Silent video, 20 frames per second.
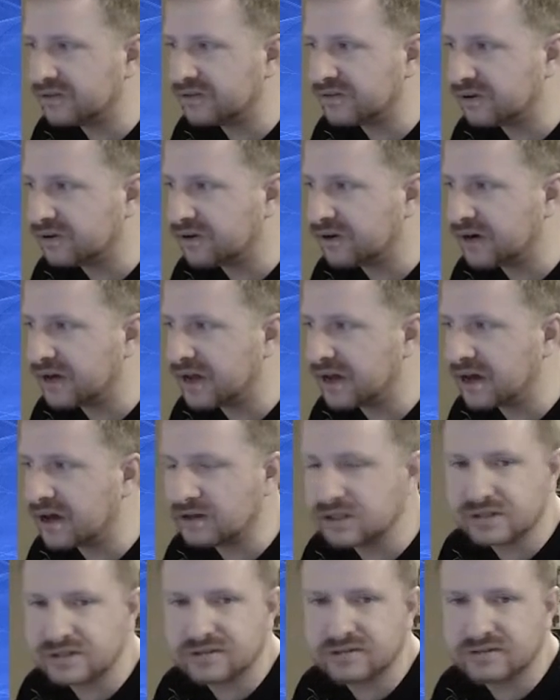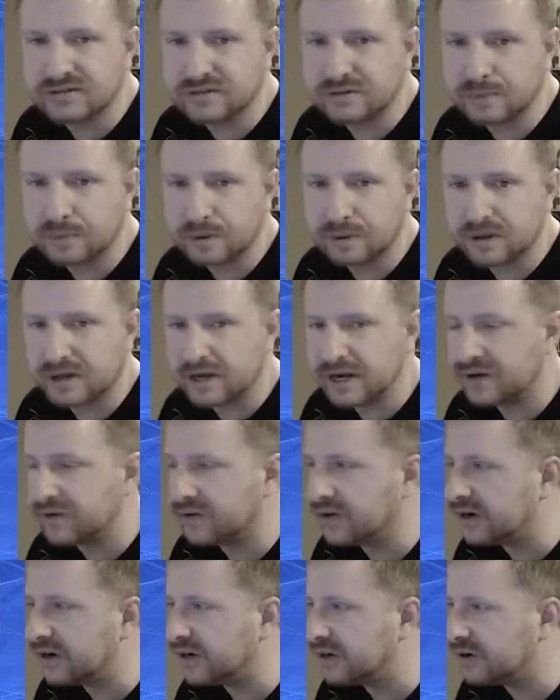started out just as a plane
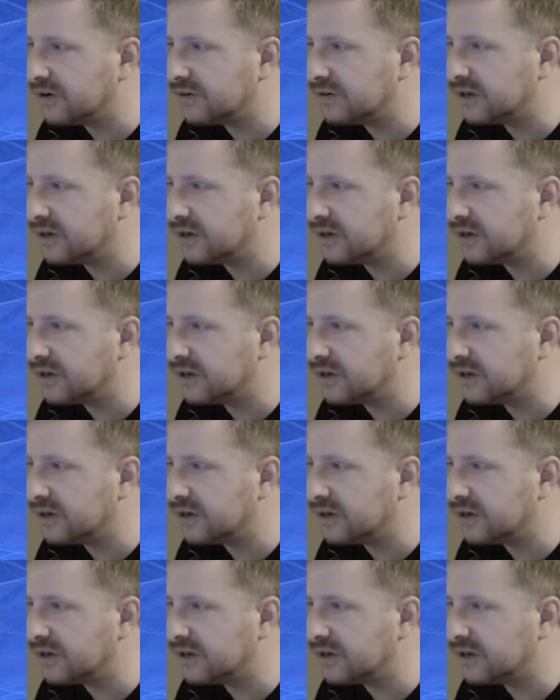right here.